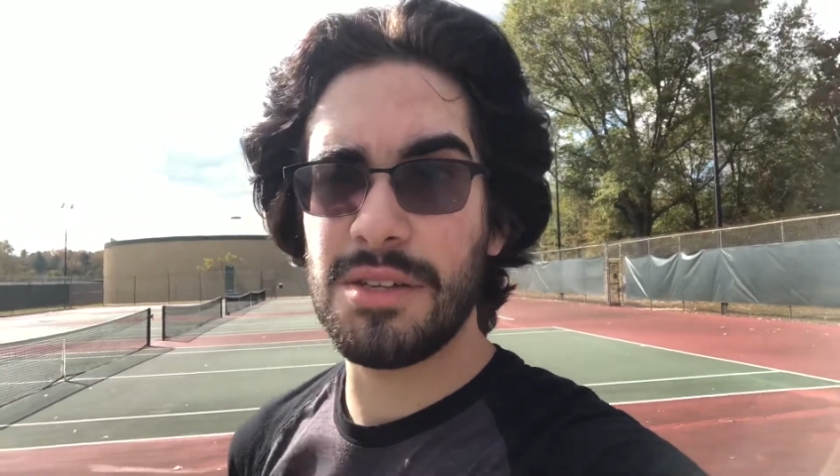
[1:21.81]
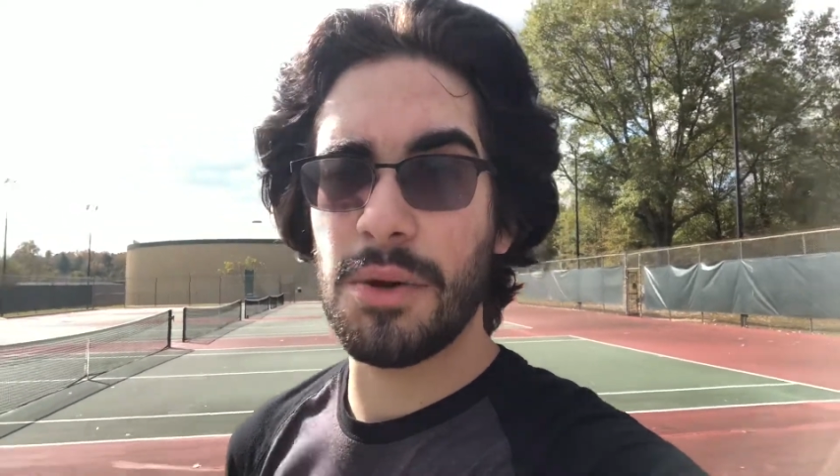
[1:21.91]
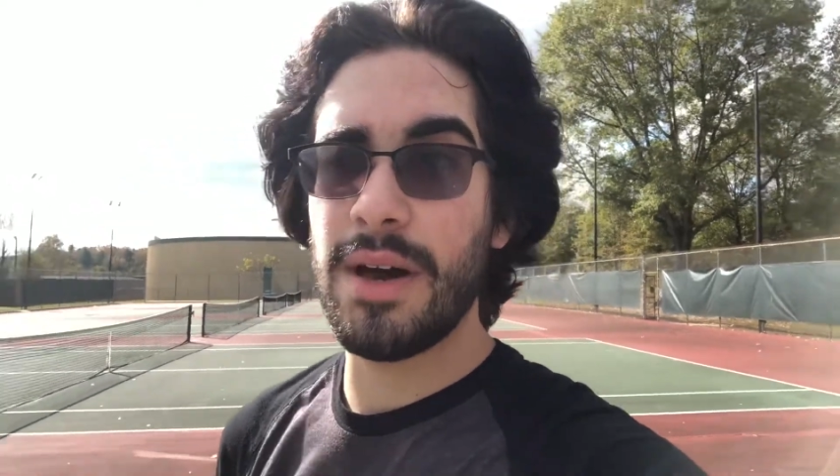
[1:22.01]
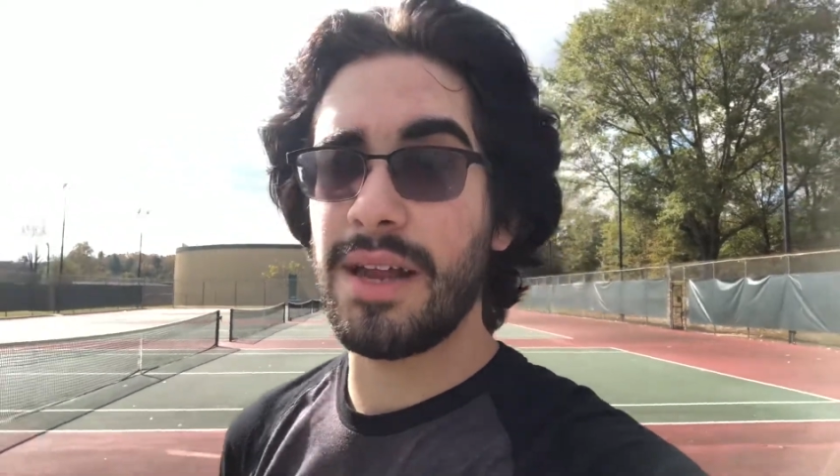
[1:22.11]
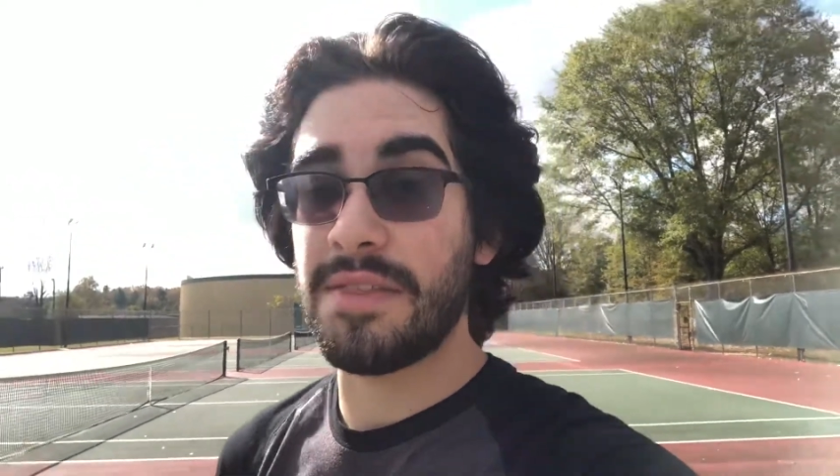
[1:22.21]
do
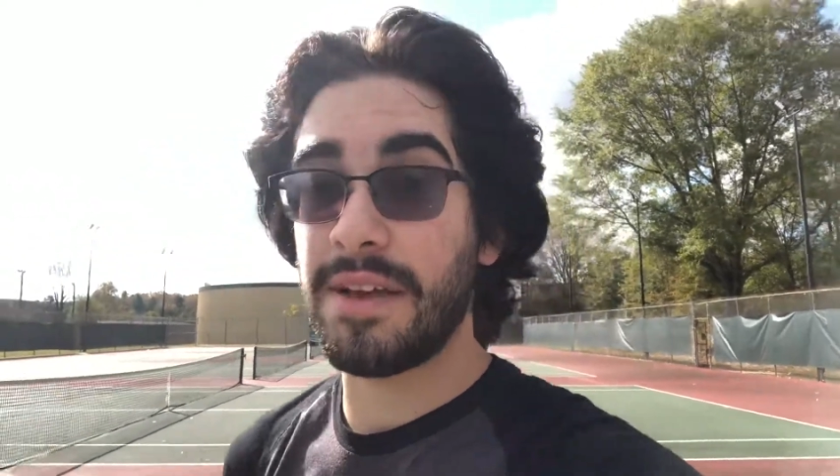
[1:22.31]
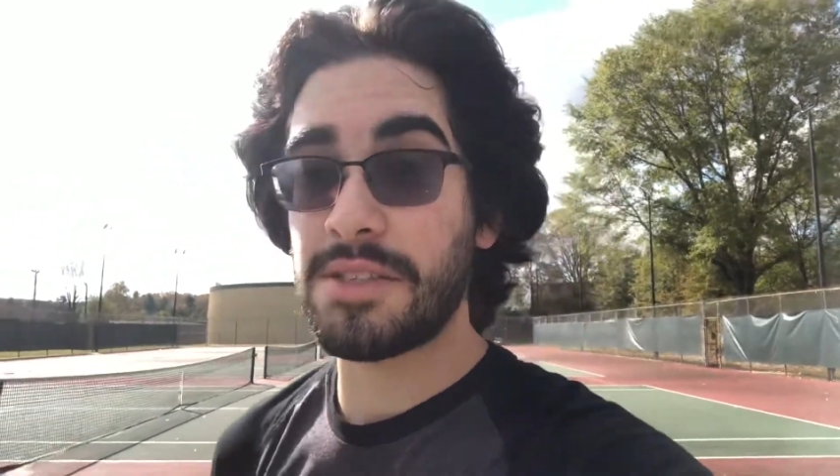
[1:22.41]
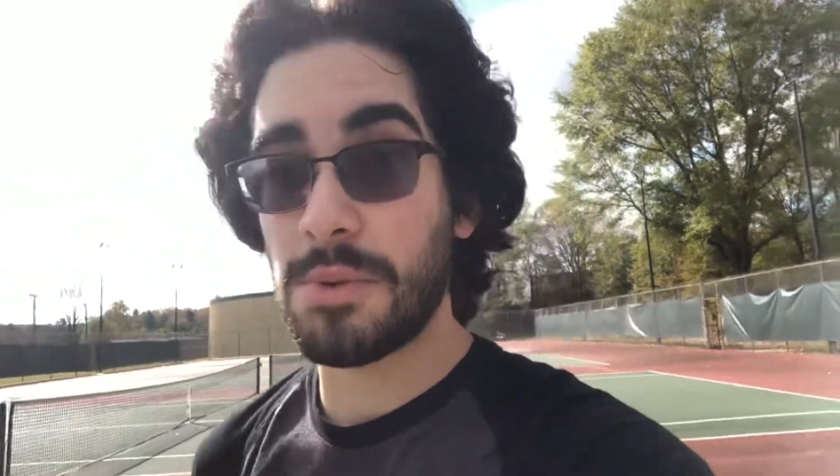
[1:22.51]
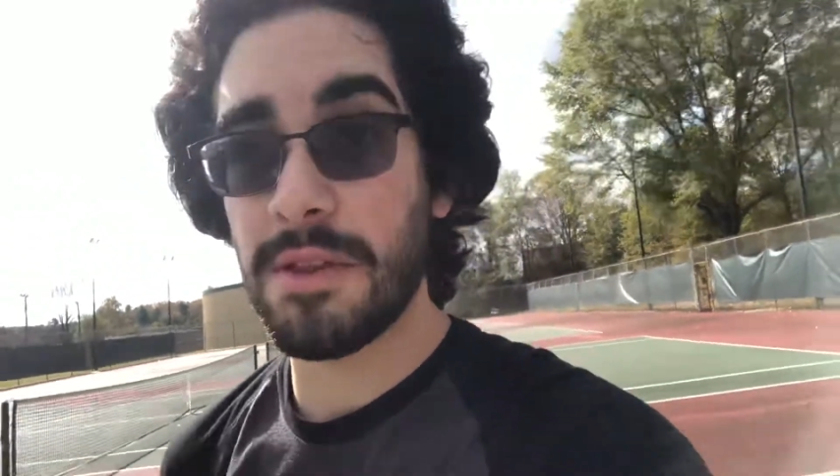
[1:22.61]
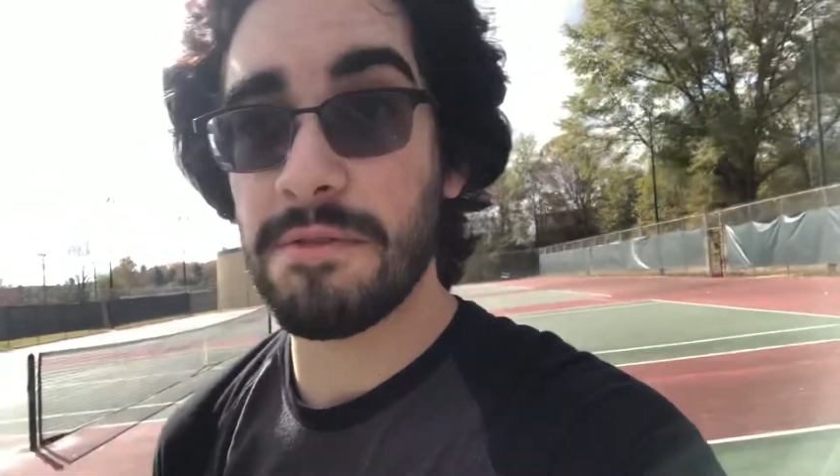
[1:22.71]
it, and I think it's
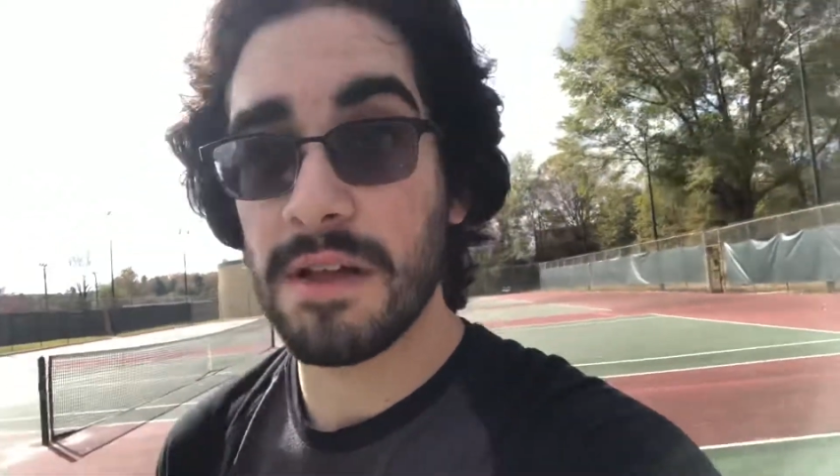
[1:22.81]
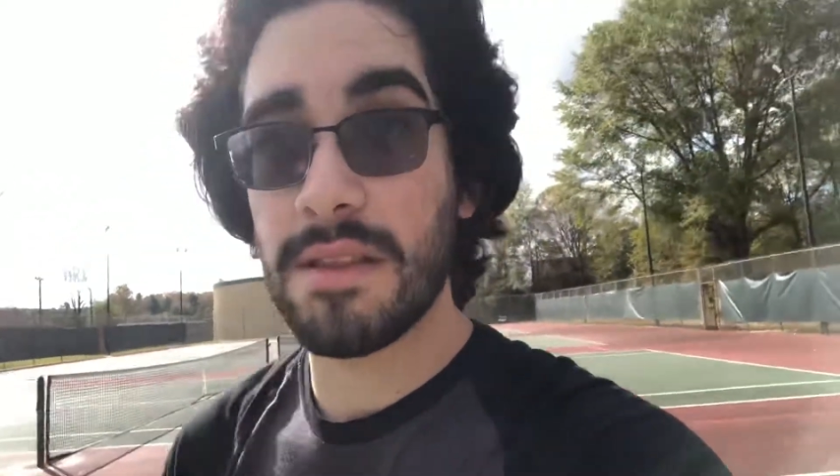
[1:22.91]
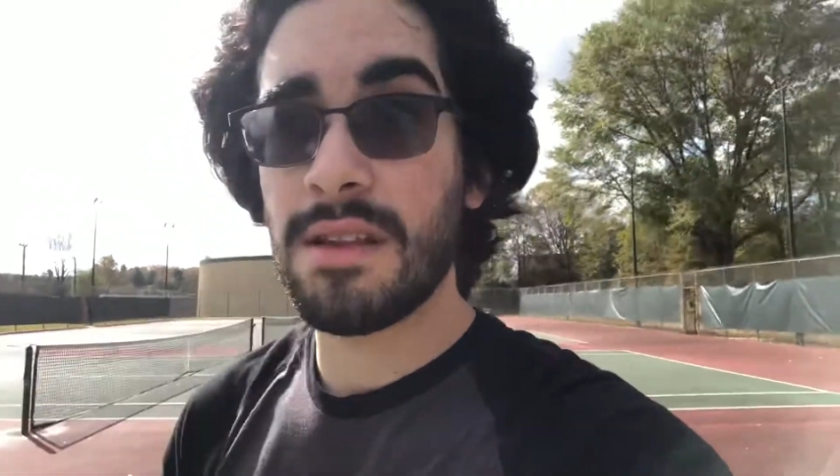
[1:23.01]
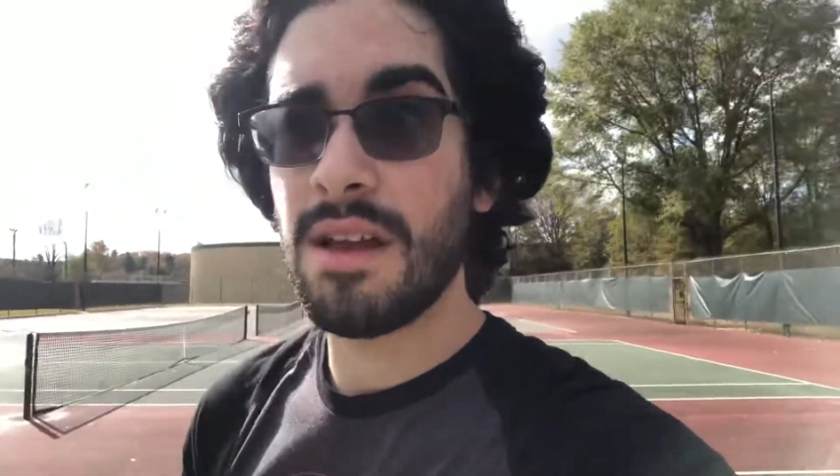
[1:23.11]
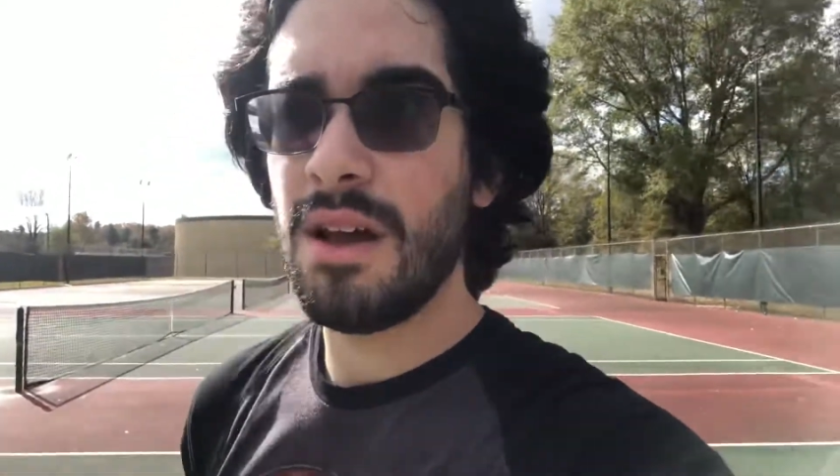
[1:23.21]
a really fun